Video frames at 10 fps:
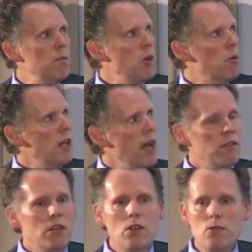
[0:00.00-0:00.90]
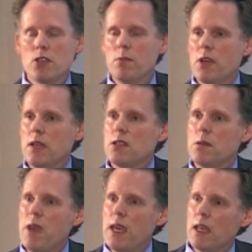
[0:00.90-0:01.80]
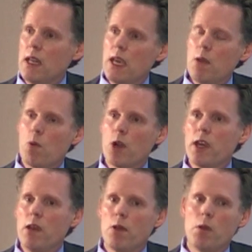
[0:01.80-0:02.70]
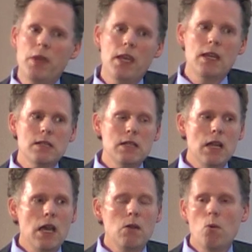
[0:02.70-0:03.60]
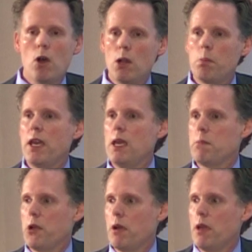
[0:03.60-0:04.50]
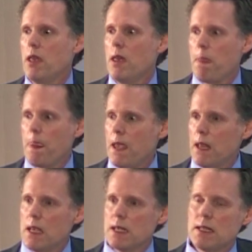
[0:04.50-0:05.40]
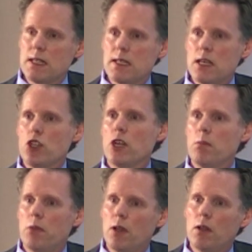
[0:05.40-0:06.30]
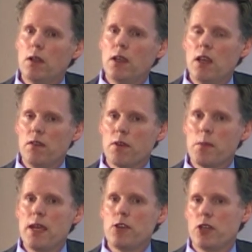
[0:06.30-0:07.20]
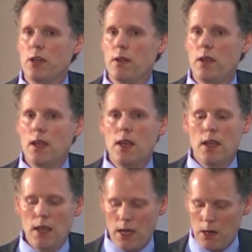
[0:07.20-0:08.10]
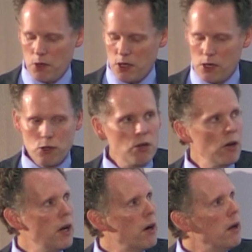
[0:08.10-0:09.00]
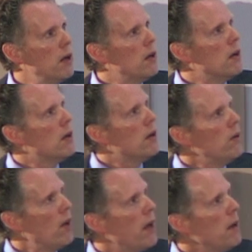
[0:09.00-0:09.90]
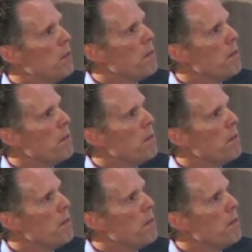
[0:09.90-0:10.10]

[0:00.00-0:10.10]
you really have to do some things to make it a working room. It not wallpaper. It is decisionable information. And it was an extraordinary day.